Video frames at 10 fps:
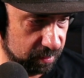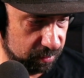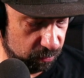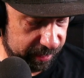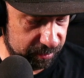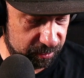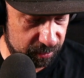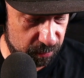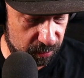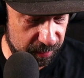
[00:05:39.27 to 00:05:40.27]
So we can charge
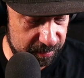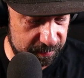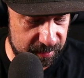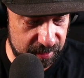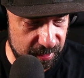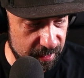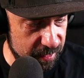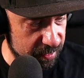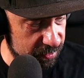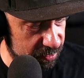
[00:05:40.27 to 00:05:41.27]
with USB-C.
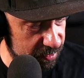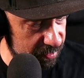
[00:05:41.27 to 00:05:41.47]
See,